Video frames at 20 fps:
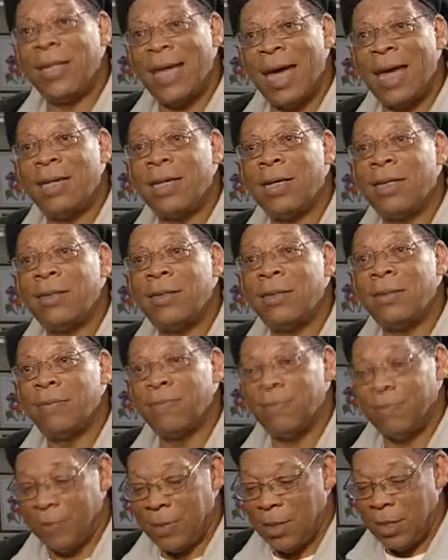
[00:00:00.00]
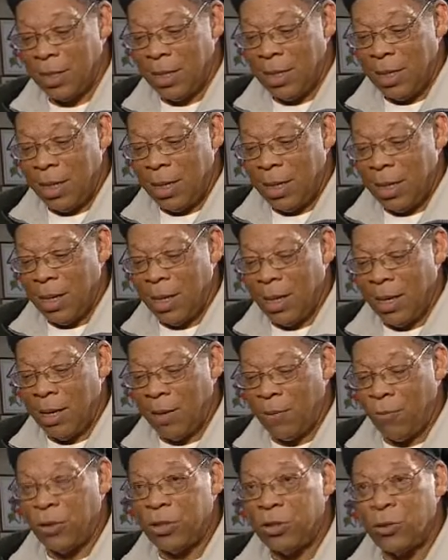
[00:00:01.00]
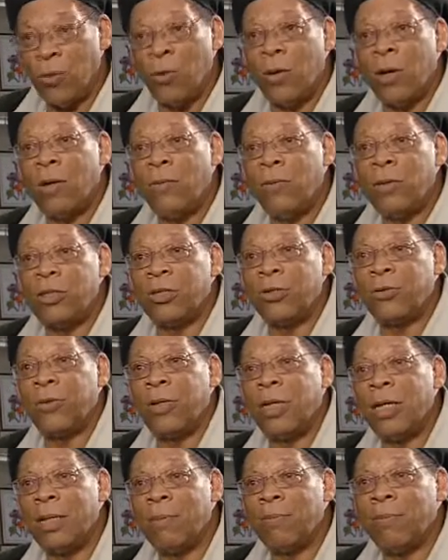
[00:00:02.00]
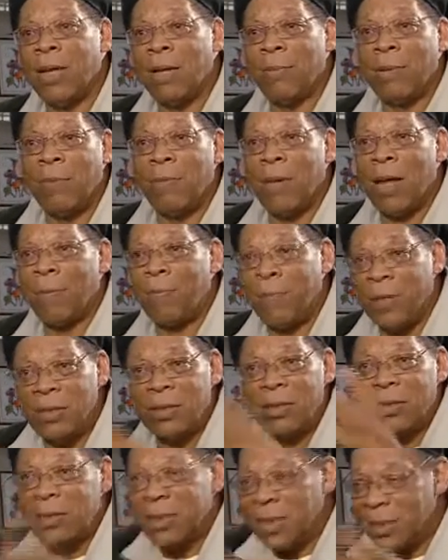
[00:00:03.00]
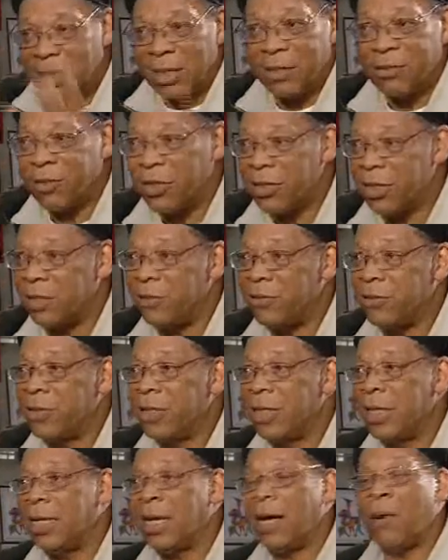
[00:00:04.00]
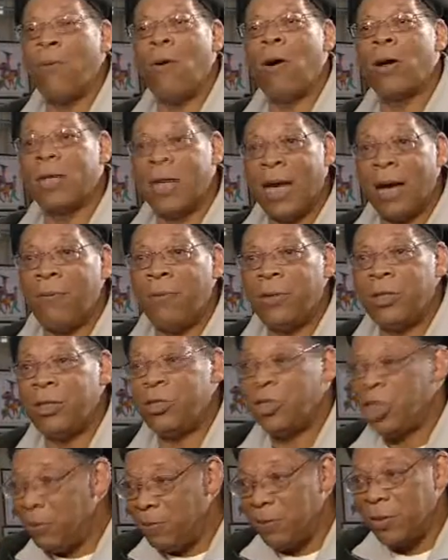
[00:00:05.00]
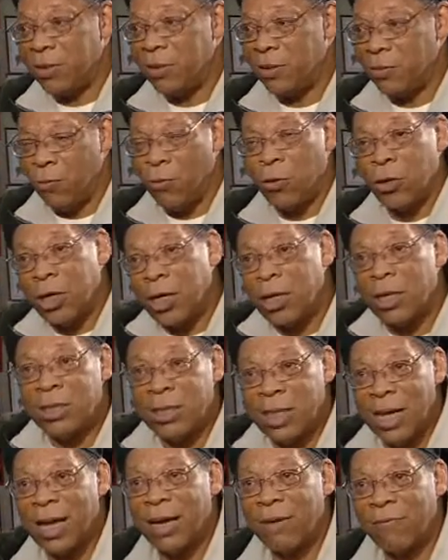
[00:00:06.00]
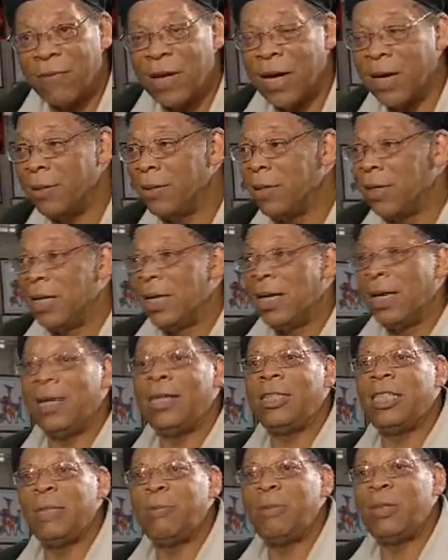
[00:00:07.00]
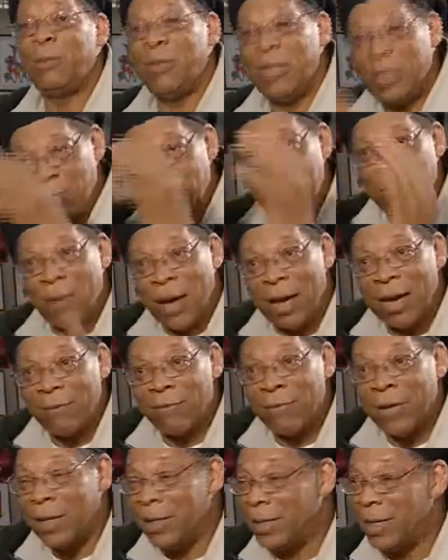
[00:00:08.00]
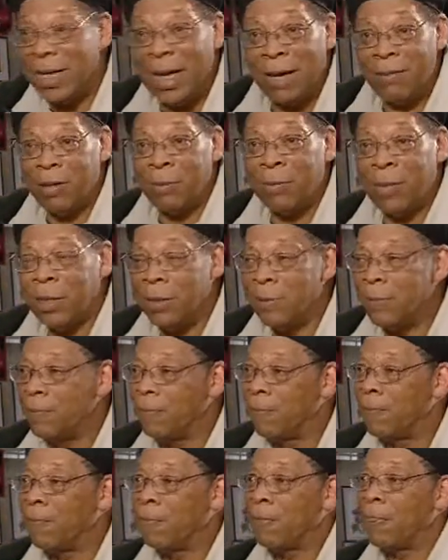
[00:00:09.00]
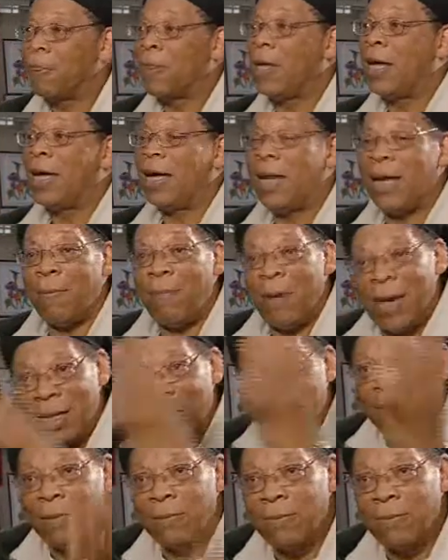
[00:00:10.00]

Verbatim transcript: that does, uh, what's oil, what's acrylic, blah, blah, blah, pencils, etc., etc. And I walked out with the cheapest watercolors that I could find and the cheapest piece of paper I could find. Didn't have any money. And I painted.